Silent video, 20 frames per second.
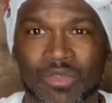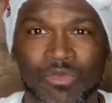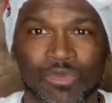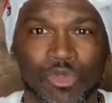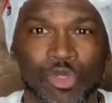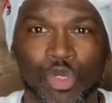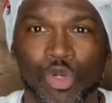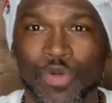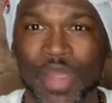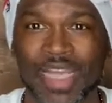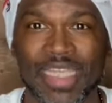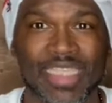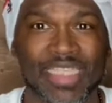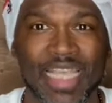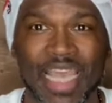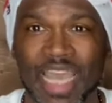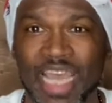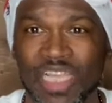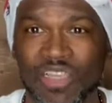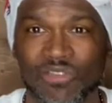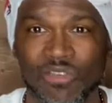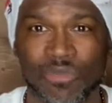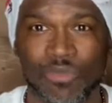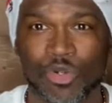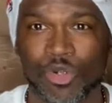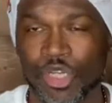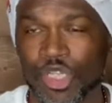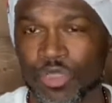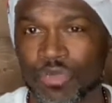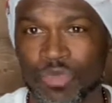great sayings from
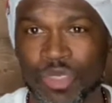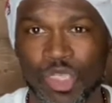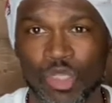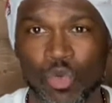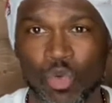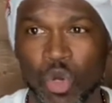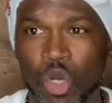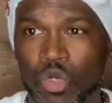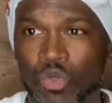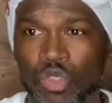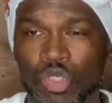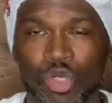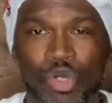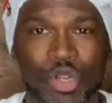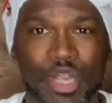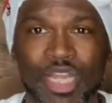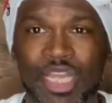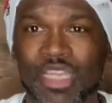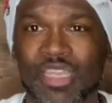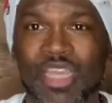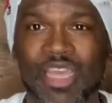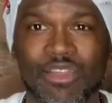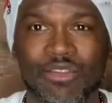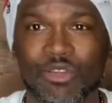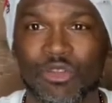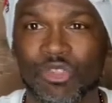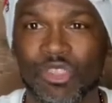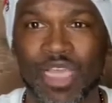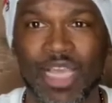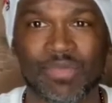Christmas quotes or anything of those
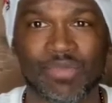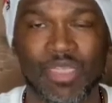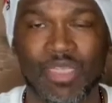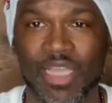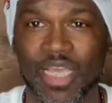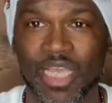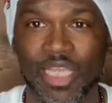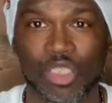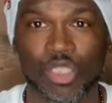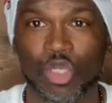types of things.